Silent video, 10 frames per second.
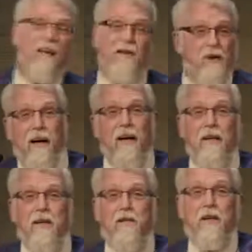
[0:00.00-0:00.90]
and
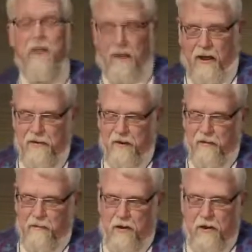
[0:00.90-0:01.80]
challenging
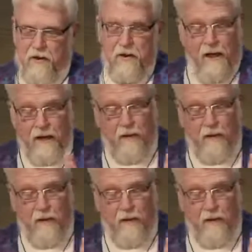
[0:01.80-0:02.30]
cousin of Jesus